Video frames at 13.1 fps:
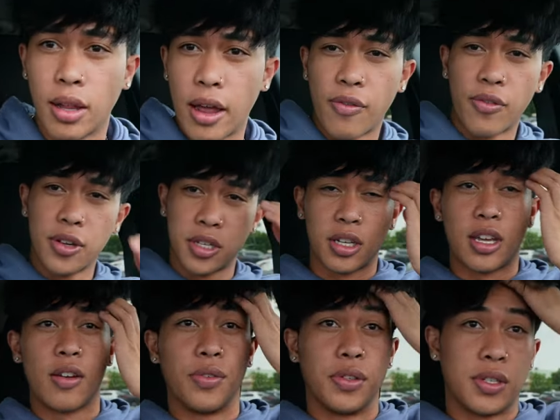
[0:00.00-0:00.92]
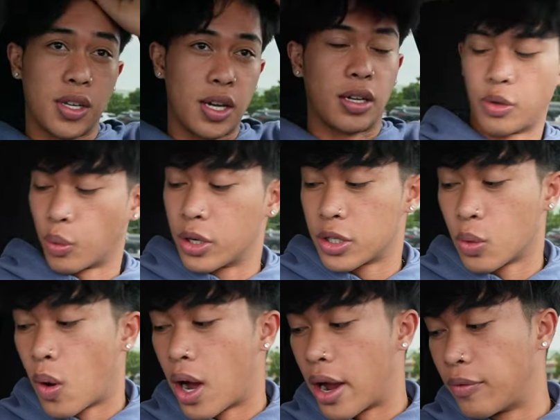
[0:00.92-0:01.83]
Life is a give and take. The
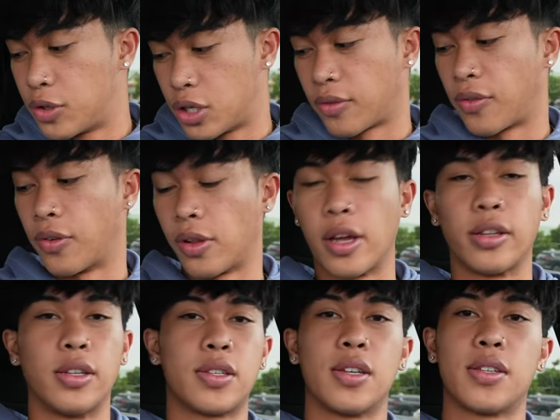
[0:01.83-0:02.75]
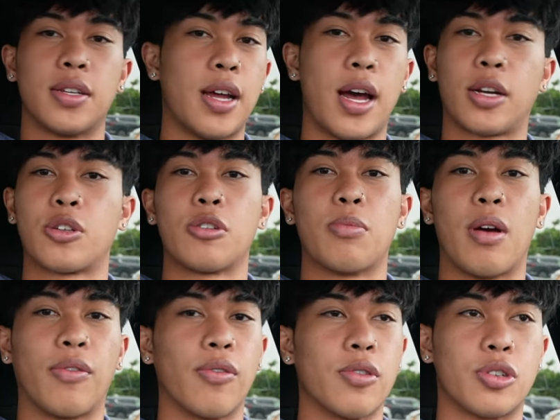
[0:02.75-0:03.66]
reason why I have Chick-fil-A, this isn't actually
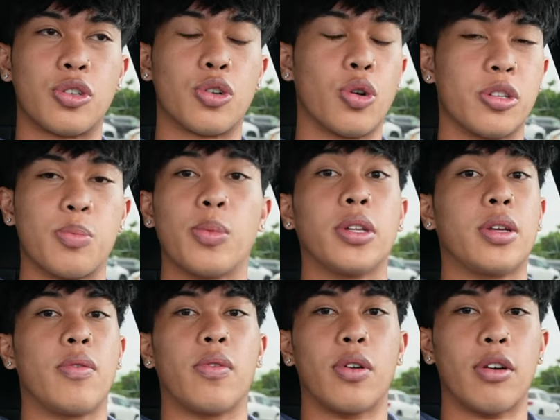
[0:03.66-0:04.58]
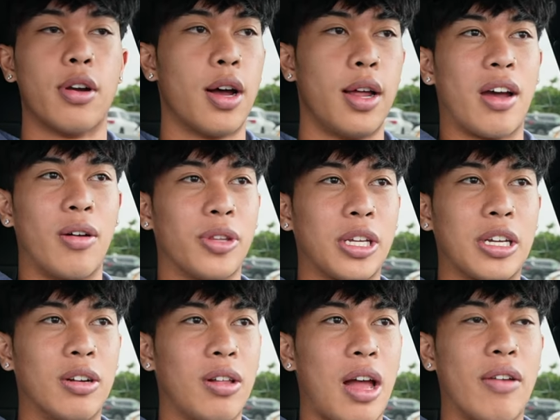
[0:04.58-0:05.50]
my first choice, believe it or not. I don't
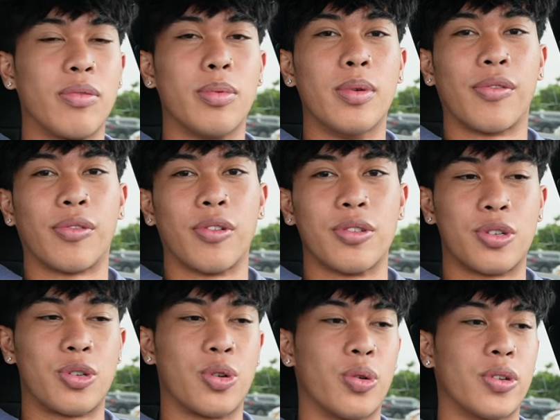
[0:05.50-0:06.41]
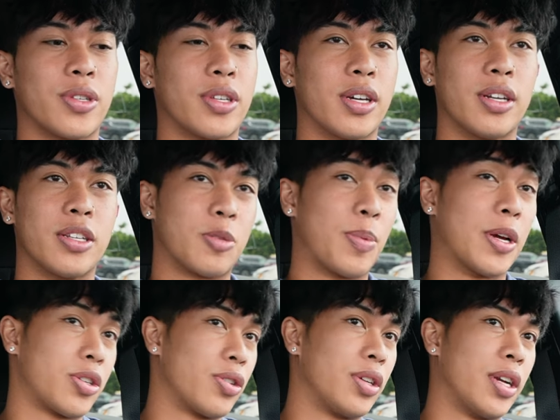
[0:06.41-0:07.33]
think it'll ever be my first choice, and
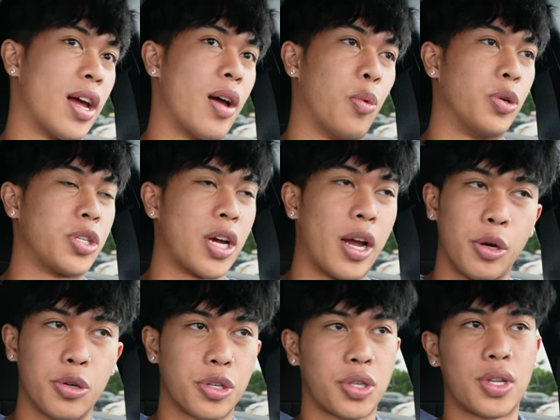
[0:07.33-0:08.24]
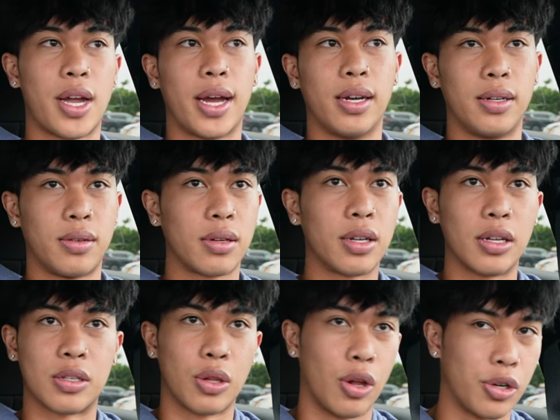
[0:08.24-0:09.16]
especially now, which I understand
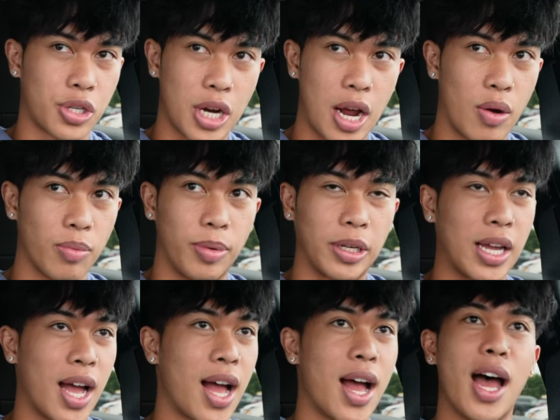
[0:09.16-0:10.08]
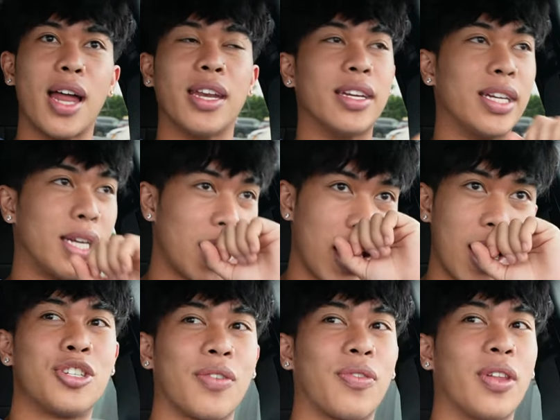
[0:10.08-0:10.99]
it's lunch hour, but god
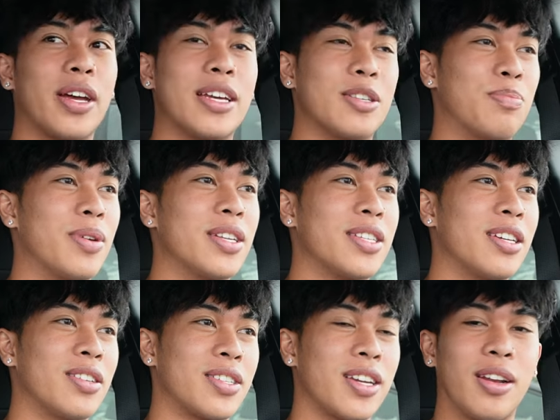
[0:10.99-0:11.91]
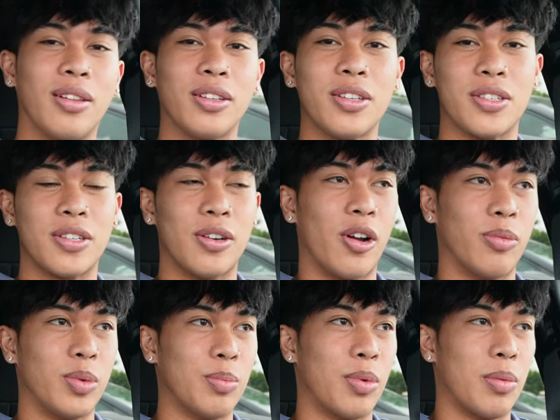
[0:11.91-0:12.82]
damn. Chick-fil-A is busy to say the least, you know what
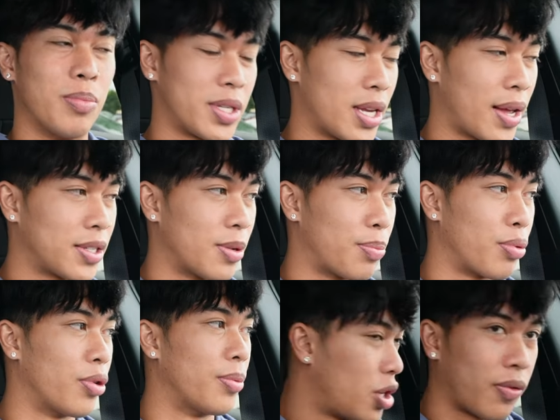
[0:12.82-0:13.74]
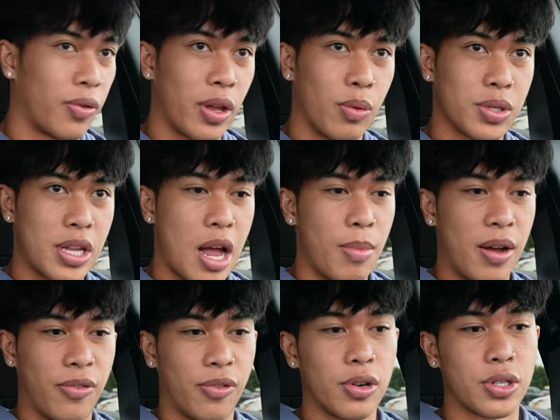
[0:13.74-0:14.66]
I mean? But besides the point, Chick-fil-A was not
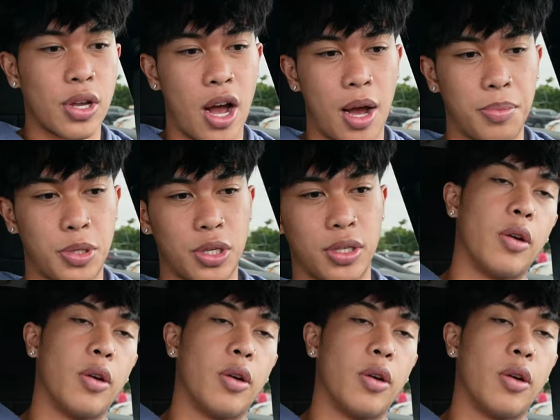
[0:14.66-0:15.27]
my first option.